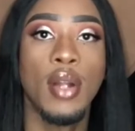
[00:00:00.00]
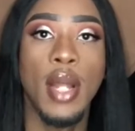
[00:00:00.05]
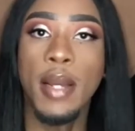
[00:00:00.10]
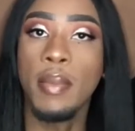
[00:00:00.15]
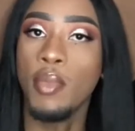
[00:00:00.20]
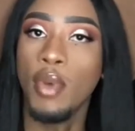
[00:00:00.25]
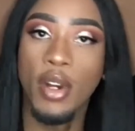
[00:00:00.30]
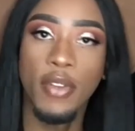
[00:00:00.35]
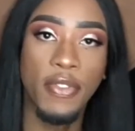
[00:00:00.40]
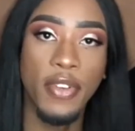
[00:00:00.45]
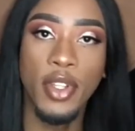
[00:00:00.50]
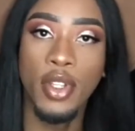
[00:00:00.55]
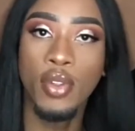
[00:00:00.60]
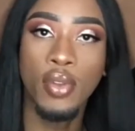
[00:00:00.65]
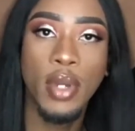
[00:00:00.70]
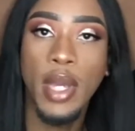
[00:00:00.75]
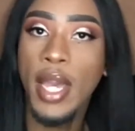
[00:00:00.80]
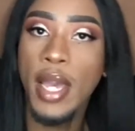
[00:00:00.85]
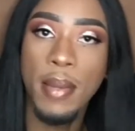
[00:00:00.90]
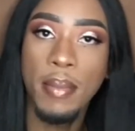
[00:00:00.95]
like Morphe,
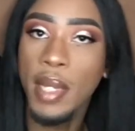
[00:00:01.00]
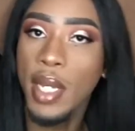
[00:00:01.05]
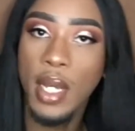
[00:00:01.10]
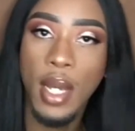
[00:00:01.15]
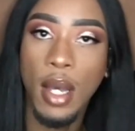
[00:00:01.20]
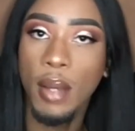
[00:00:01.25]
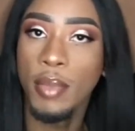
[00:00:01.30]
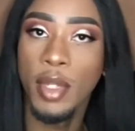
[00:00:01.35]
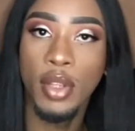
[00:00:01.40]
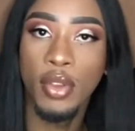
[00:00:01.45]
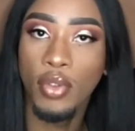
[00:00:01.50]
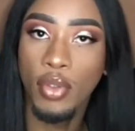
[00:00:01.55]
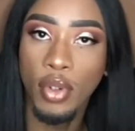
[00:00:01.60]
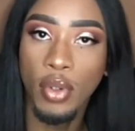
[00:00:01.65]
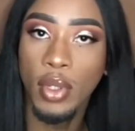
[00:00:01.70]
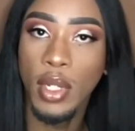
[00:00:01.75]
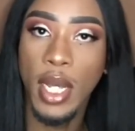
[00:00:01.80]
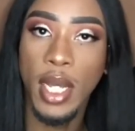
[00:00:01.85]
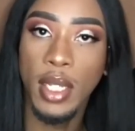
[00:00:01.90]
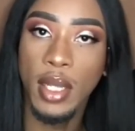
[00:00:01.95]
you can't be coming
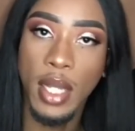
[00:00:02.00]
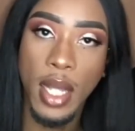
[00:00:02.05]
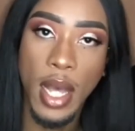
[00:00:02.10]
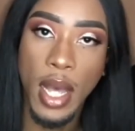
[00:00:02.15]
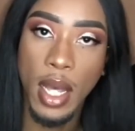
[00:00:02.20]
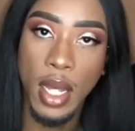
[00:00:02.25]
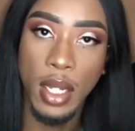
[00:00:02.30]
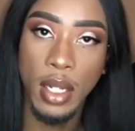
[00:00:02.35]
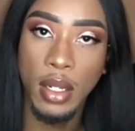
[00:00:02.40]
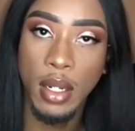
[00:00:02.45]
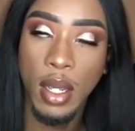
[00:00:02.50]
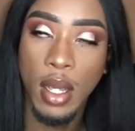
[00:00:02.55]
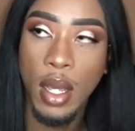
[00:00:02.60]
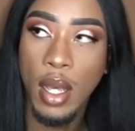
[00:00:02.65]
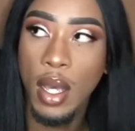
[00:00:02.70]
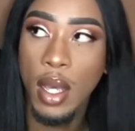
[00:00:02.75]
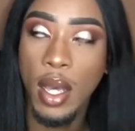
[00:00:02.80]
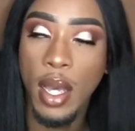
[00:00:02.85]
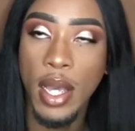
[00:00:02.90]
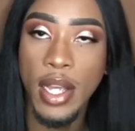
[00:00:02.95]
through like that
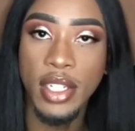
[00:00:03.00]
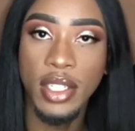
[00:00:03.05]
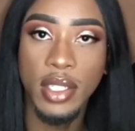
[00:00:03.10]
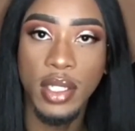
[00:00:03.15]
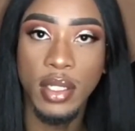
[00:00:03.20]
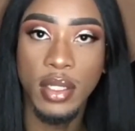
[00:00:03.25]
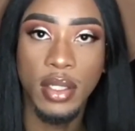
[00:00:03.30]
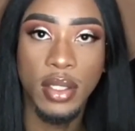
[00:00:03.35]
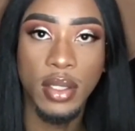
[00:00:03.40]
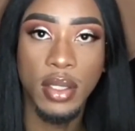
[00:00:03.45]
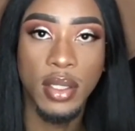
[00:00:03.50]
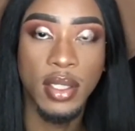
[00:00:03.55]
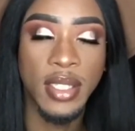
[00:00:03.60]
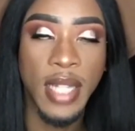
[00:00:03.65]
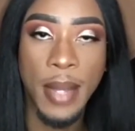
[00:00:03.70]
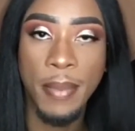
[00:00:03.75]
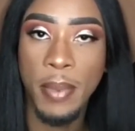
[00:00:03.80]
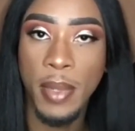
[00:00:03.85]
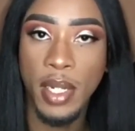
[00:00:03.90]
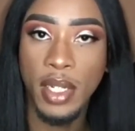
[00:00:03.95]
and just
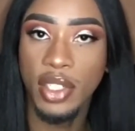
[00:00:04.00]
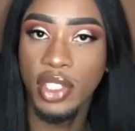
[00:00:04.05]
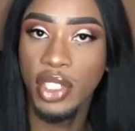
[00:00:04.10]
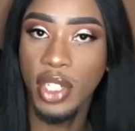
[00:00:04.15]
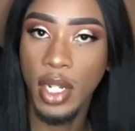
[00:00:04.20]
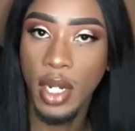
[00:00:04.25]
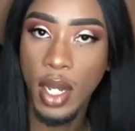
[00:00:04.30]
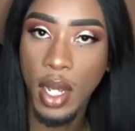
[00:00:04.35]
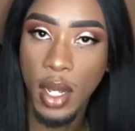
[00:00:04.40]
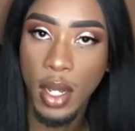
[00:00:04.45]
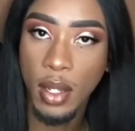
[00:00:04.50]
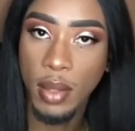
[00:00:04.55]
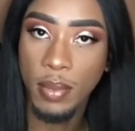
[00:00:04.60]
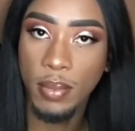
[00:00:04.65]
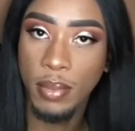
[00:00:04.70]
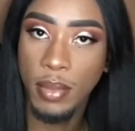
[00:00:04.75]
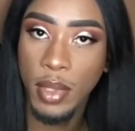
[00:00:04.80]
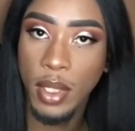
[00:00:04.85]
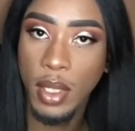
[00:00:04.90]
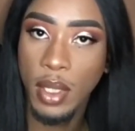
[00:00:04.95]
stepping the shit up,
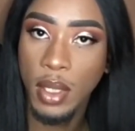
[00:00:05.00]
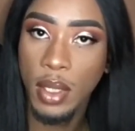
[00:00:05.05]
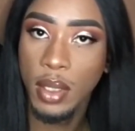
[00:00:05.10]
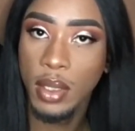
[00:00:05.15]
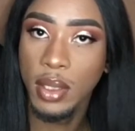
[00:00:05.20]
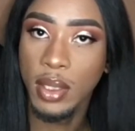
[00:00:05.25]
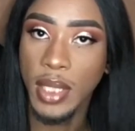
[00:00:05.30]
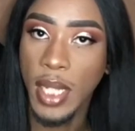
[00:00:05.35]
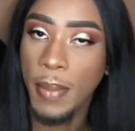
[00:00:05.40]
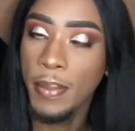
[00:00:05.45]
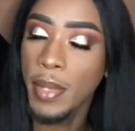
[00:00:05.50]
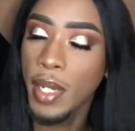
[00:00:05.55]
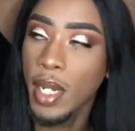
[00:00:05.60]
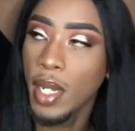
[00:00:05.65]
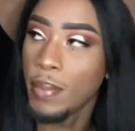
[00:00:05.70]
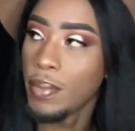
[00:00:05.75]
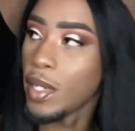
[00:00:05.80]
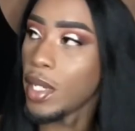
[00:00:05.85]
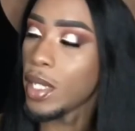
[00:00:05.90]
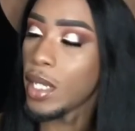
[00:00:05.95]
stepping
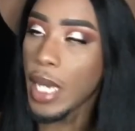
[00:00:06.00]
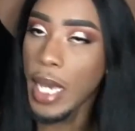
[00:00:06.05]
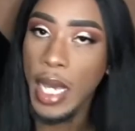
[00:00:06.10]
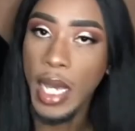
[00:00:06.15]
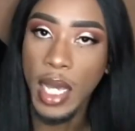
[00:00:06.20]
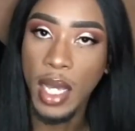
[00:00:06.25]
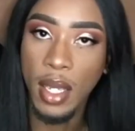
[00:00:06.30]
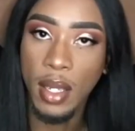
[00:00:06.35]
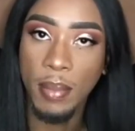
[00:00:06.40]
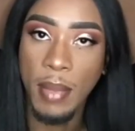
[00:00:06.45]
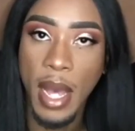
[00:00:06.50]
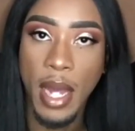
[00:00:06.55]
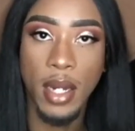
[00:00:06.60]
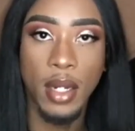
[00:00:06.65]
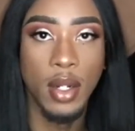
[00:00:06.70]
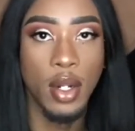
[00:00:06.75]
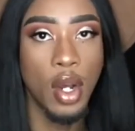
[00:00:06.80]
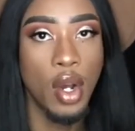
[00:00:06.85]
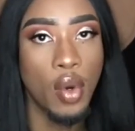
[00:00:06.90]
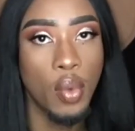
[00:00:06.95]
up your game out
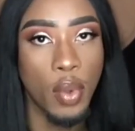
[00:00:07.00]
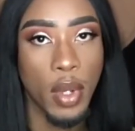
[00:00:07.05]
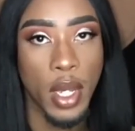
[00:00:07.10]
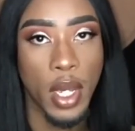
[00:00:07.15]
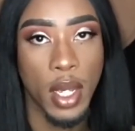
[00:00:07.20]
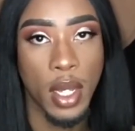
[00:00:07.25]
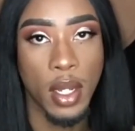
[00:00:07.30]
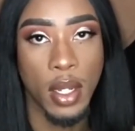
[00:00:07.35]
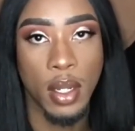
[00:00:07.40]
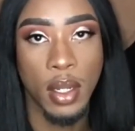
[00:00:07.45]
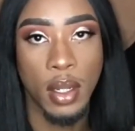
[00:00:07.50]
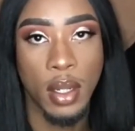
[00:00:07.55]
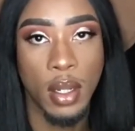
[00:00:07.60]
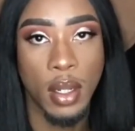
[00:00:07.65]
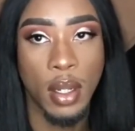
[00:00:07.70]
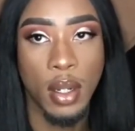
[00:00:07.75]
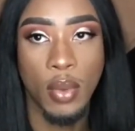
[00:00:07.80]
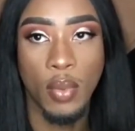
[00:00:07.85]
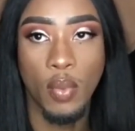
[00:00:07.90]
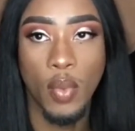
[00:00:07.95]
of nowhere
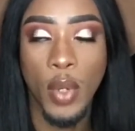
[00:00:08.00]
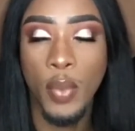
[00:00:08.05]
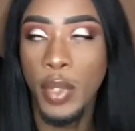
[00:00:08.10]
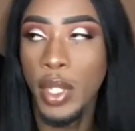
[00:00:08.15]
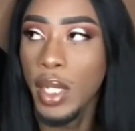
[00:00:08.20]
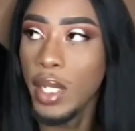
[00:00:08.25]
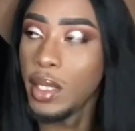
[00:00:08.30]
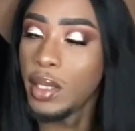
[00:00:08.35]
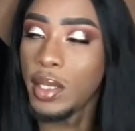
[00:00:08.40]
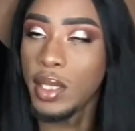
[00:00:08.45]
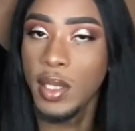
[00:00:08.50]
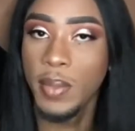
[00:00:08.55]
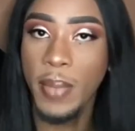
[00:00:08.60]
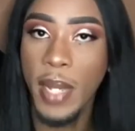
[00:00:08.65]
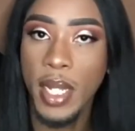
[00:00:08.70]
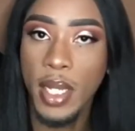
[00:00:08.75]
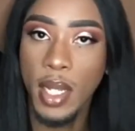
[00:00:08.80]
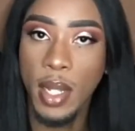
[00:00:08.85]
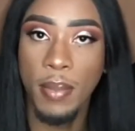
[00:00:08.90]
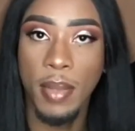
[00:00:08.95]
when we least
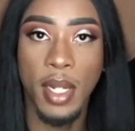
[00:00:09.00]
expect it.